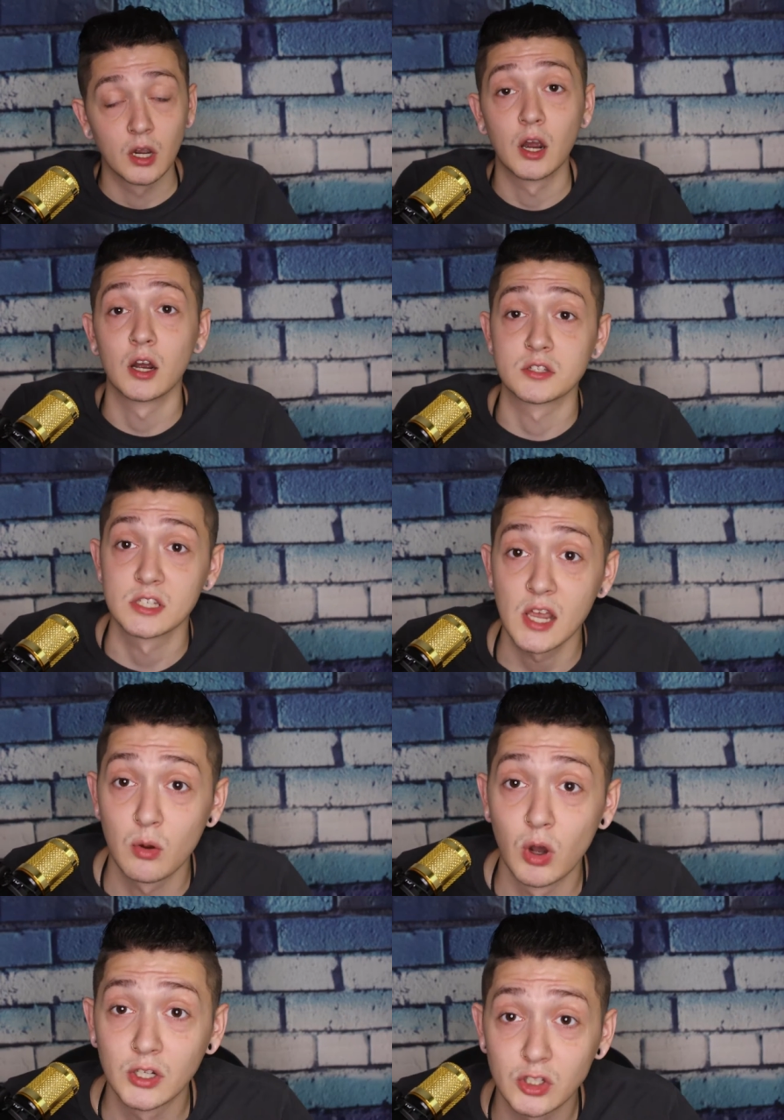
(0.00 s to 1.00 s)
Uh, today
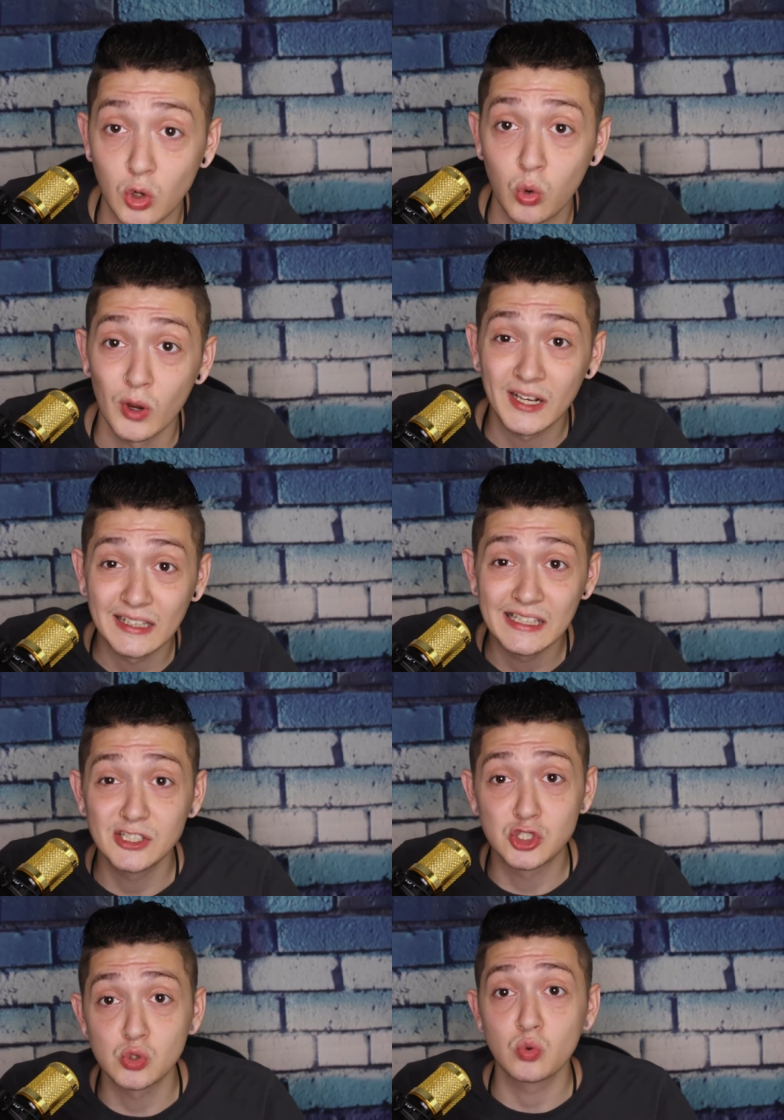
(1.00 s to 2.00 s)
I wanted to
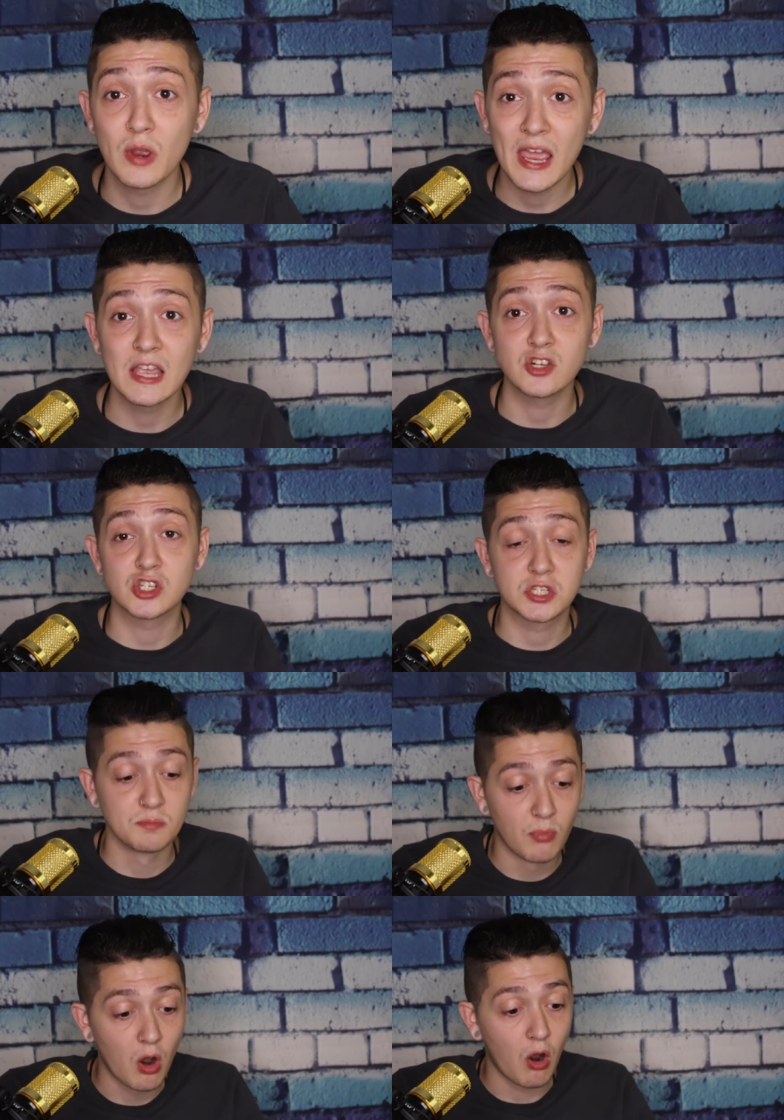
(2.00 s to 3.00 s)
quickly do a
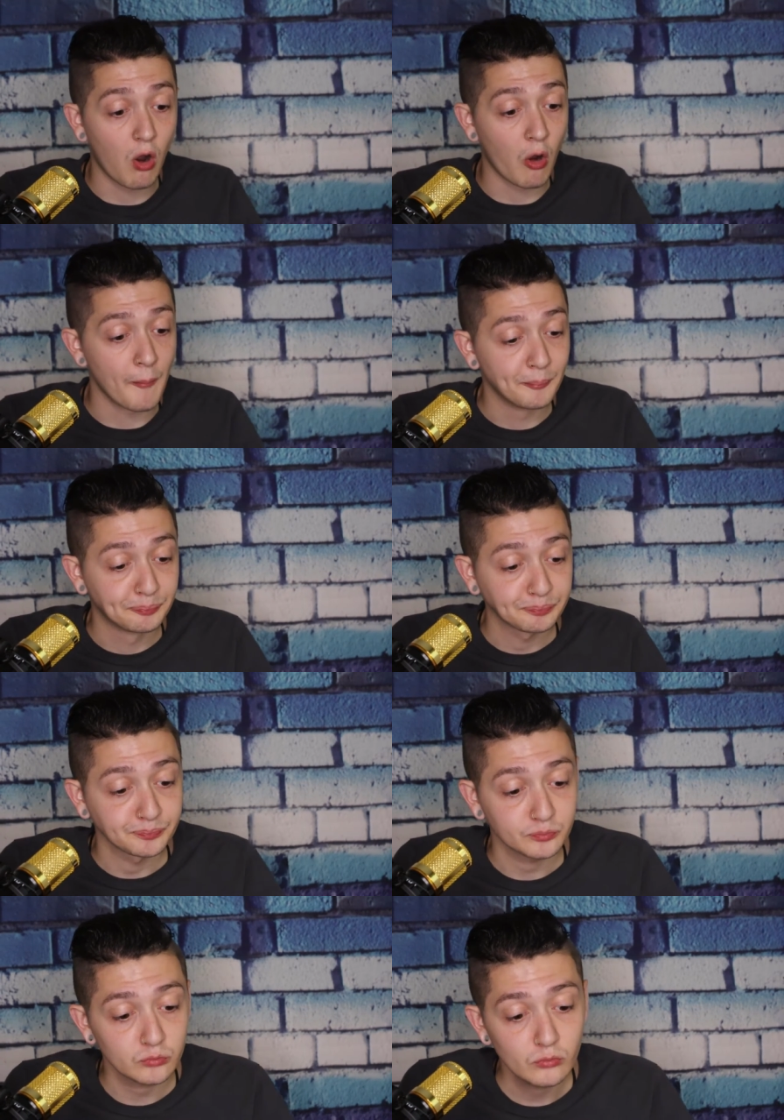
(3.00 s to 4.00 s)
small
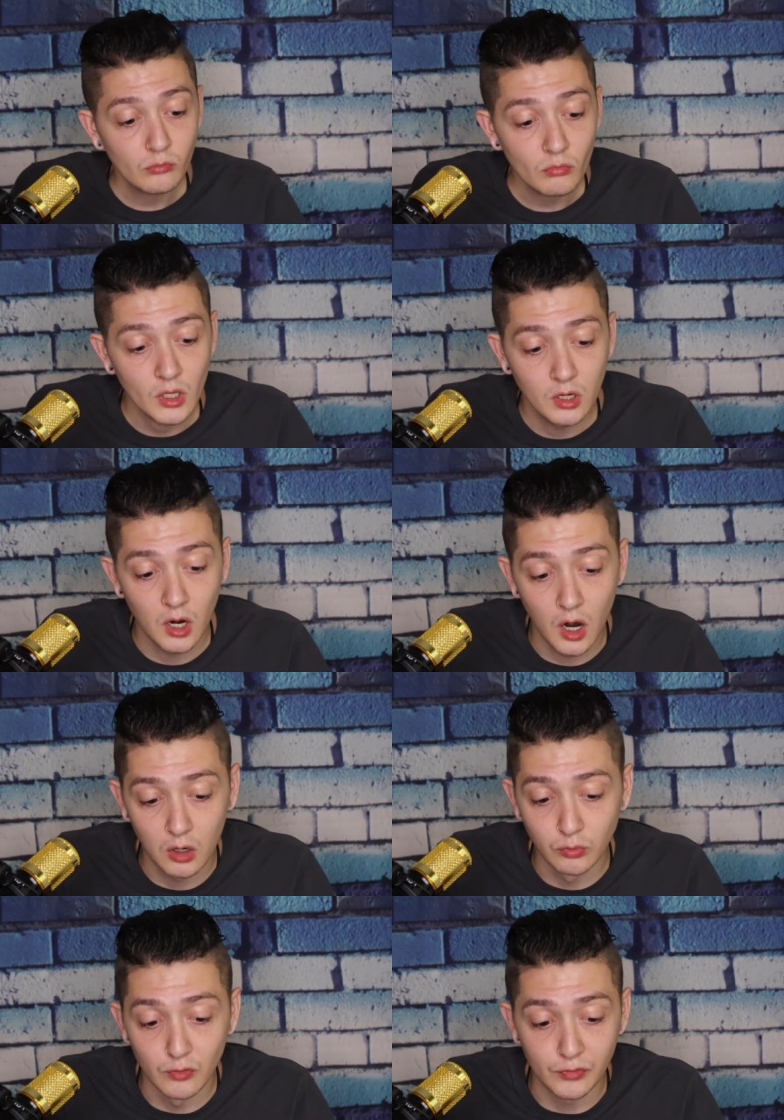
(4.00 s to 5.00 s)

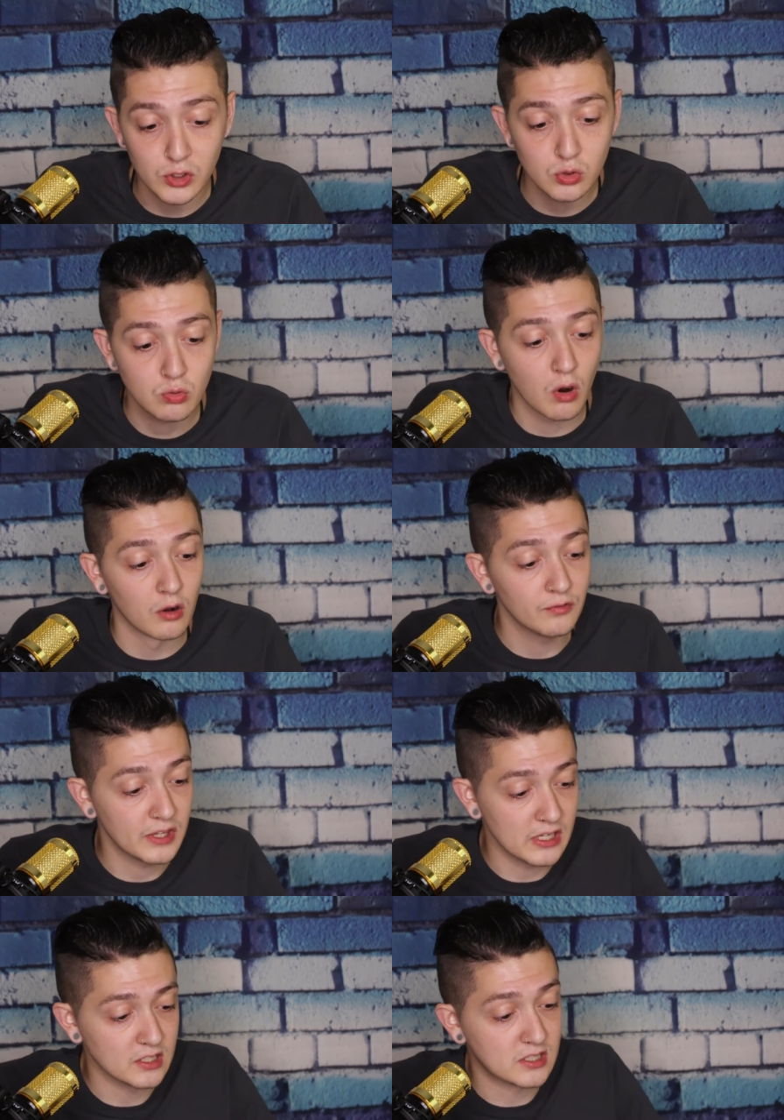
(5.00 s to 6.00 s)
uh, review
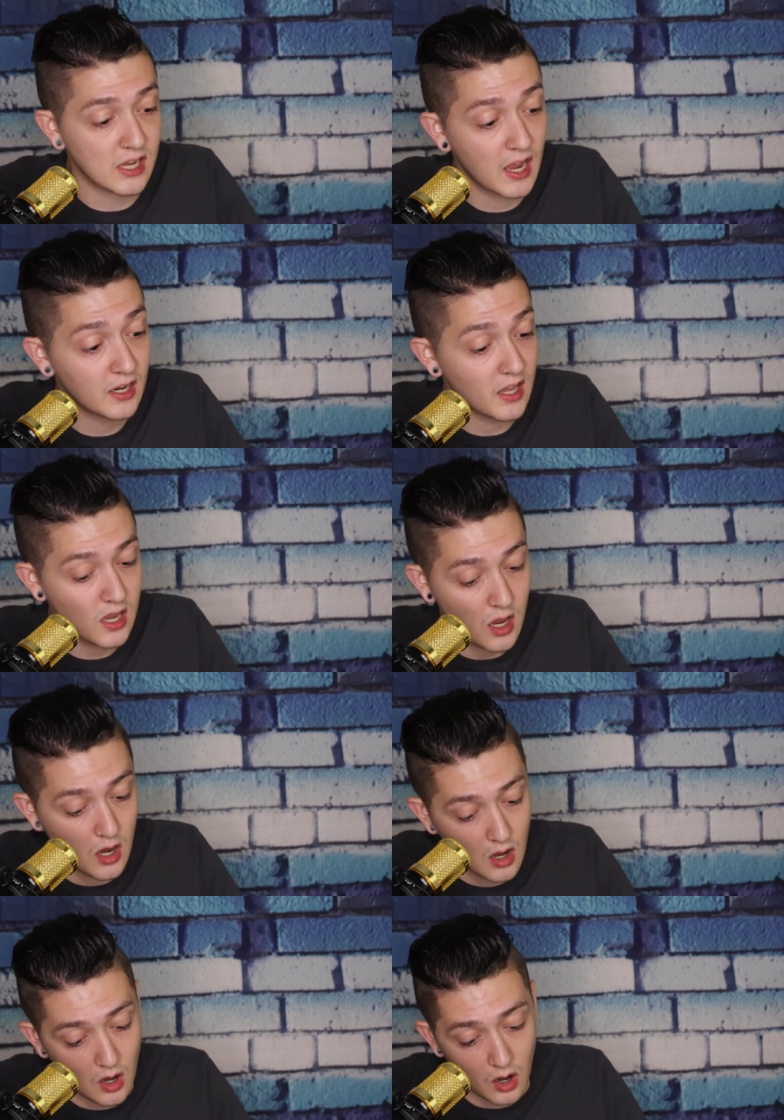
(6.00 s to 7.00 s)
of the Deity
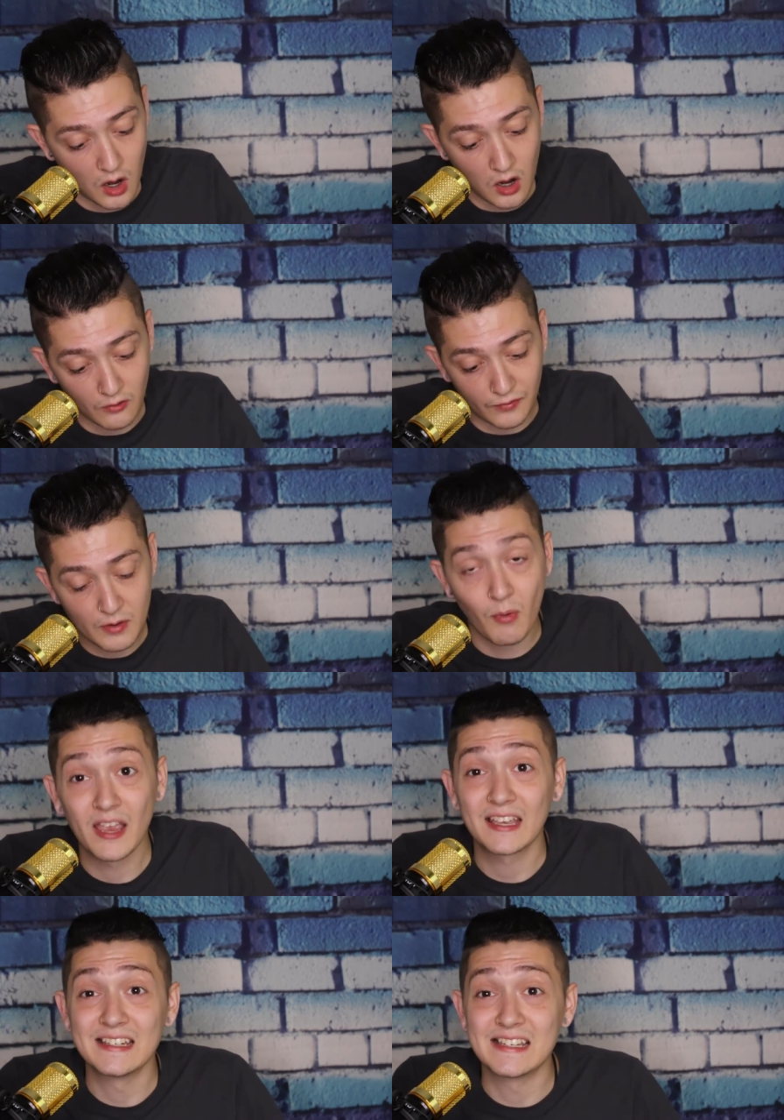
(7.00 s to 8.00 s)
uh,
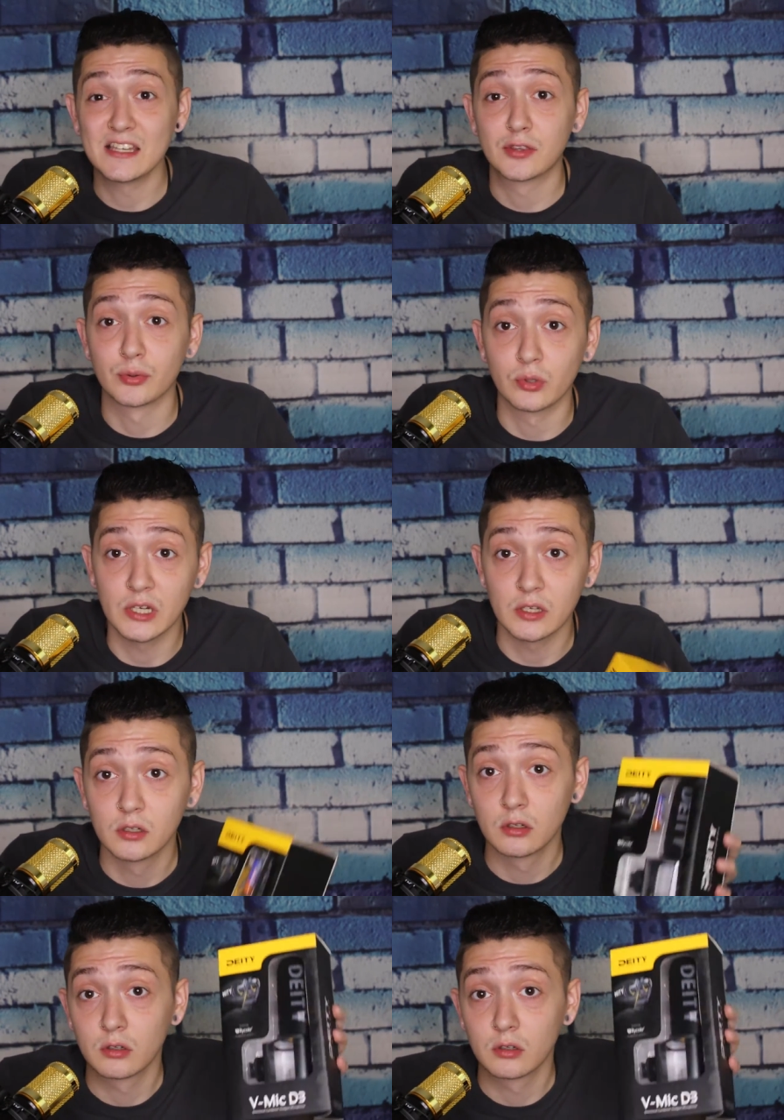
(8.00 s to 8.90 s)
V-Mic D three.